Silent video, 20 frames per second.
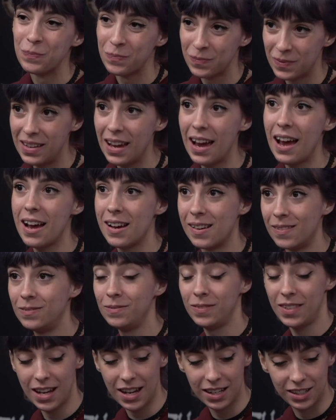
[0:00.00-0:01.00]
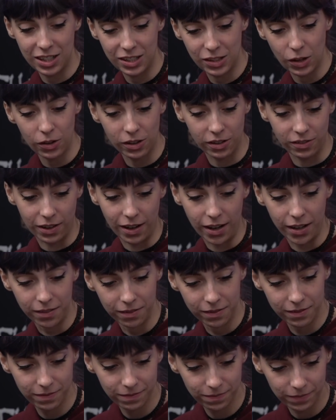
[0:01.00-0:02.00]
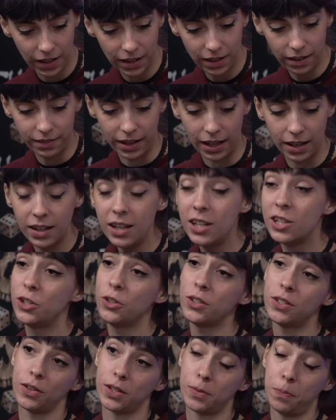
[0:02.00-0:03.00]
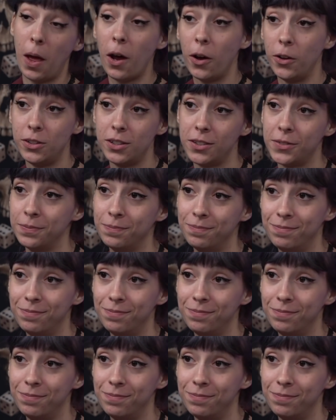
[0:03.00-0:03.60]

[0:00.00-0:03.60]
Yeah, she's horrifying. I love it. She also explodes.